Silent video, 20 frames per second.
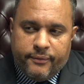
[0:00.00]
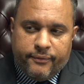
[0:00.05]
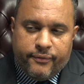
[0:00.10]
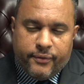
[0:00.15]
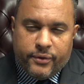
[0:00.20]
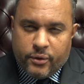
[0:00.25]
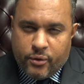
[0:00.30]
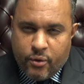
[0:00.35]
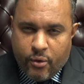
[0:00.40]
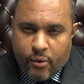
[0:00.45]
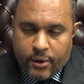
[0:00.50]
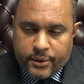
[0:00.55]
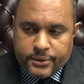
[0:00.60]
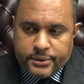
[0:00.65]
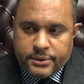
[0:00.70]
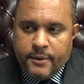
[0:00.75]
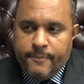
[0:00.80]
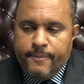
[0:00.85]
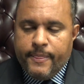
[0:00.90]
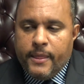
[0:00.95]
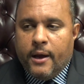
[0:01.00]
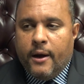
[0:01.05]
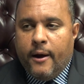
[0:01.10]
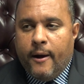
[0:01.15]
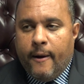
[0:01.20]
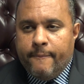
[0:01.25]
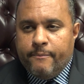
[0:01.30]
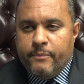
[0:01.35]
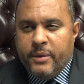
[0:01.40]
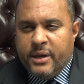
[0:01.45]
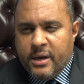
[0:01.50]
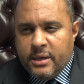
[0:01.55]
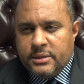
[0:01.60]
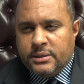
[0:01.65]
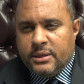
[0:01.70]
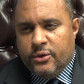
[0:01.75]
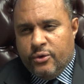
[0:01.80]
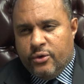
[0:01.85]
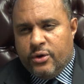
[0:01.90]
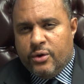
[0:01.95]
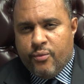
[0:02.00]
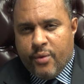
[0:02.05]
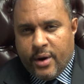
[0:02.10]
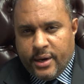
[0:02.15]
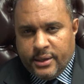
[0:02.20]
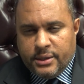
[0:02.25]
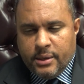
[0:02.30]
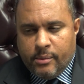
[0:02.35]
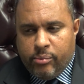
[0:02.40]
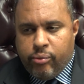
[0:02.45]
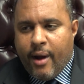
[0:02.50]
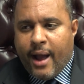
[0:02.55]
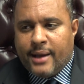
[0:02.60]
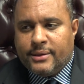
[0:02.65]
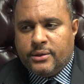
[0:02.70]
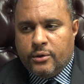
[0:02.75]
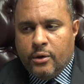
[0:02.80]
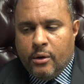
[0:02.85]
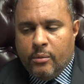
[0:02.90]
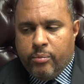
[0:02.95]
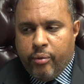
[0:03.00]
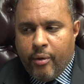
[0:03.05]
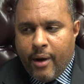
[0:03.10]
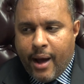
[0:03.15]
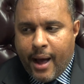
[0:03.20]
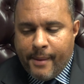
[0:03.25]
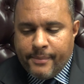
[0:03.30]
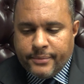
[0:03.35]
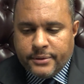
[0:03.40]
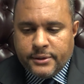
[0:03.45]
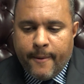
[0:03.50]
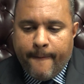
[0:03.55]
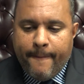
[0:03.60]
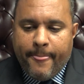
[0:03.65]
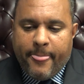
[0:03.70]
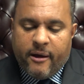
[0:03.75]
for the courts because you can run into practical problems.